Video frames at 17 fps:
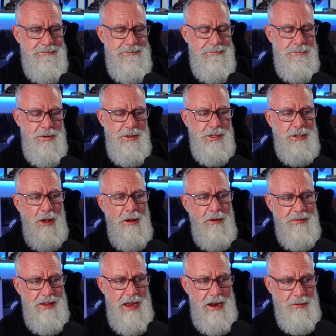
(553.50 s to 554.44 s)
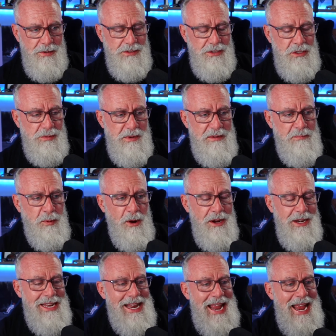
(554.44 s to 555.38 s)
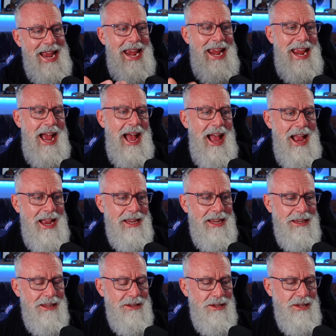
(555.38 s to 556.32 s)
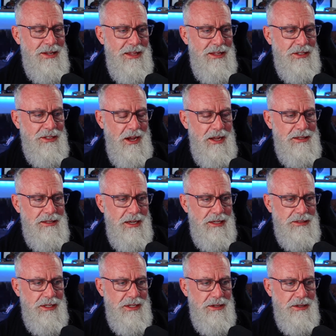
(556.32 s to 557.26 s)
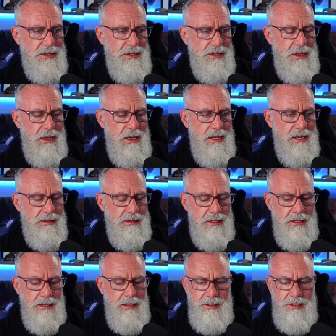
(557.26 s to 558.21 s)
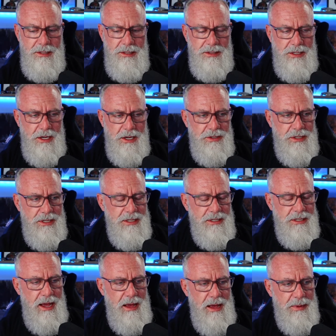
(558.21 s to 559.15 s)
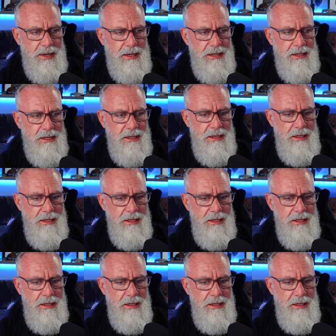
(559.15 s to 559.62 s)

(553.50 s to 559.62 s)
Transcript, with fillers: With Solvvy acquisition, we brought in AI into this contact center uh, uh, discussion and topic